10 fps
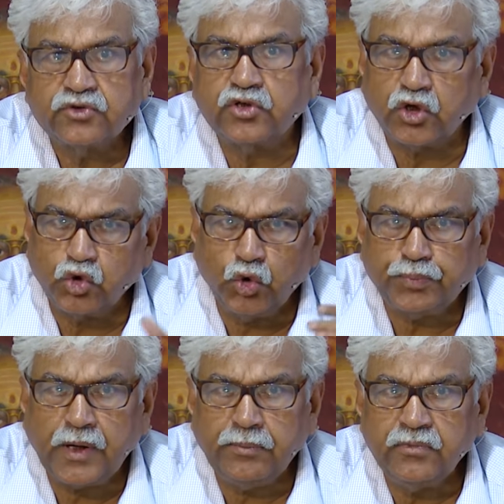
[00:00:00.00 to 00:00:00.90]

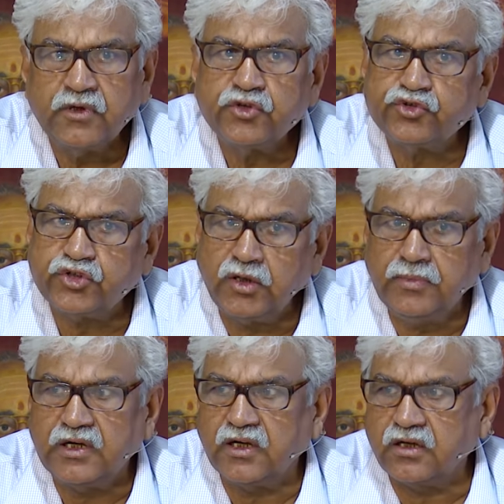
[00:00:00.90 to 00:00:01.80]
Sarupam,
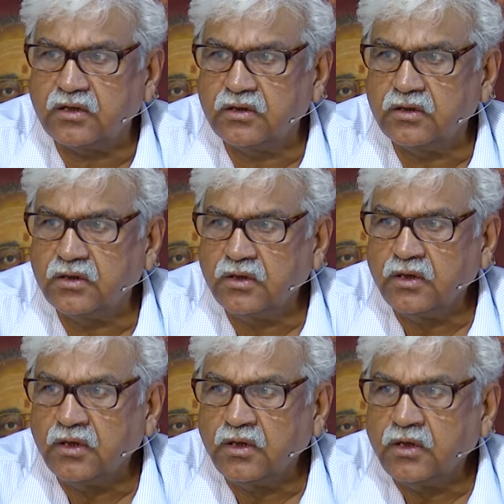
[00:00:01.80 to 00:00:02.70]
similar,
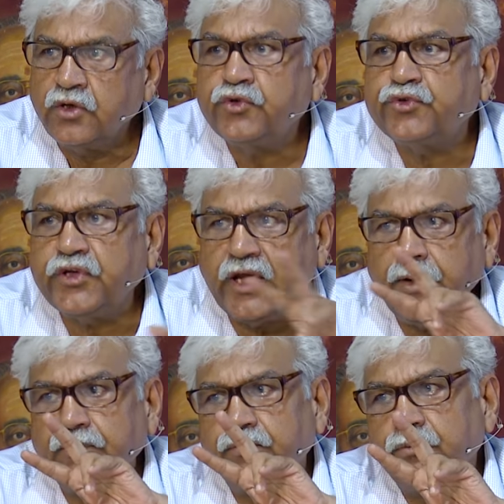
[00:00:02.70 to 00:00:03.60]

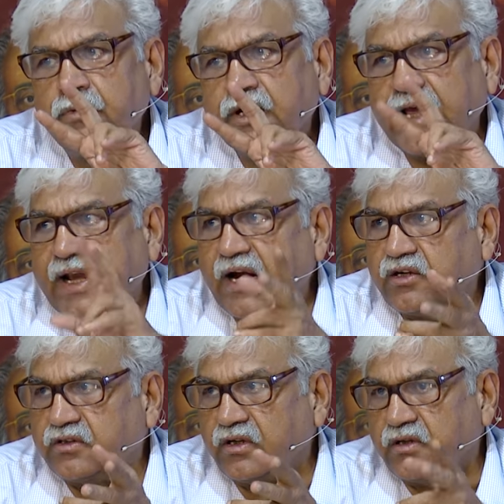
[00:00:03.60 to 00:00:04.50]
same
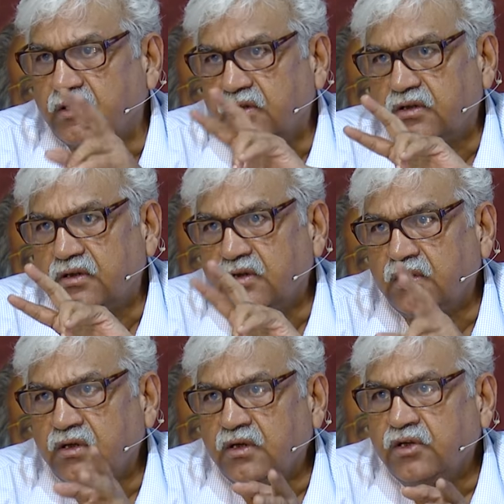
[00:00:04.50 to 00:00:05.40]
character,
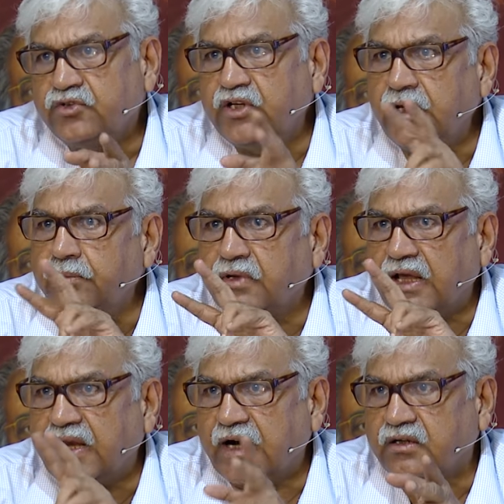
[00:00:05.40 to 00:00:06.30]
same
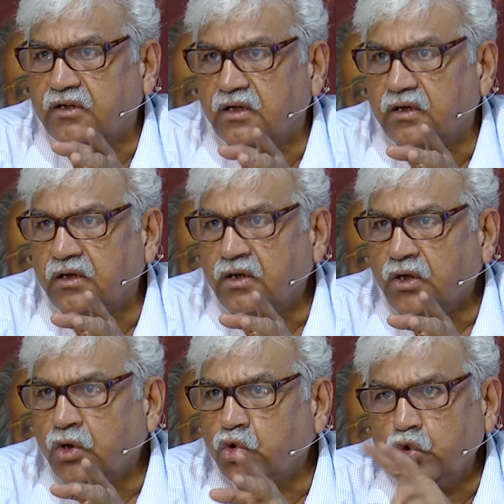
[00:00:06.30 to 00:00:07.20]
character.
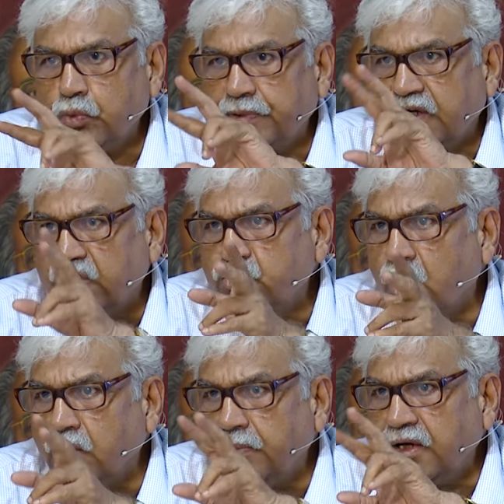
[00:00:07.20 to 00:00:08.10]
Rup does
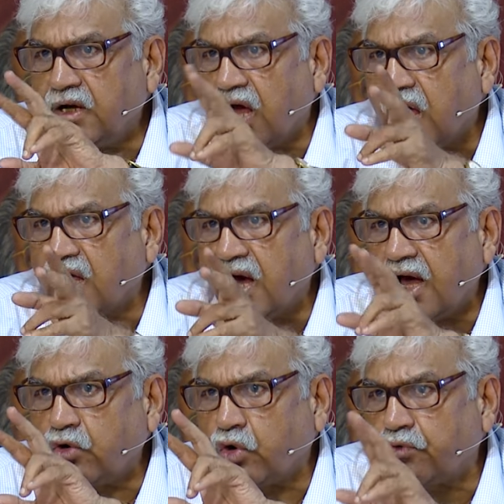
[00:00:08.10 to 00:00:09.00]
not mean
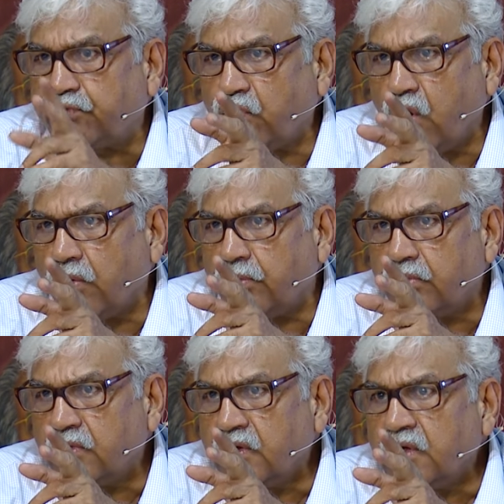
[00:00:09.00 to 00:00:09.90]
akar or form,
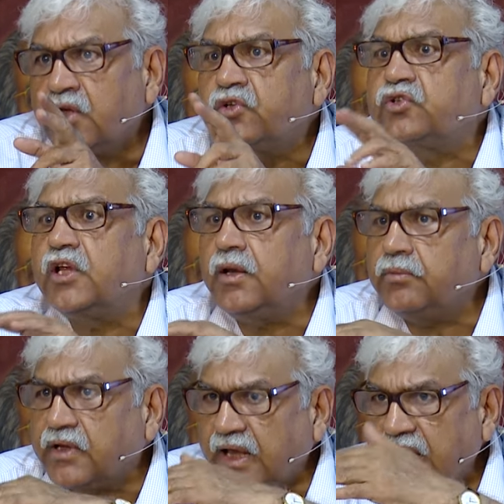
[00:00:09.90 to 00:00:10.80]
same
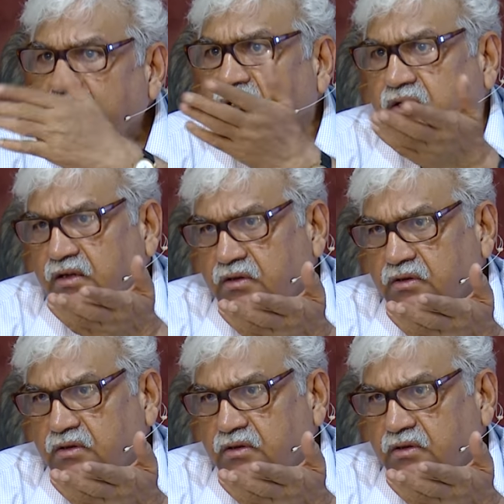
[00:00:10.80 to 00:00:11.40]
character,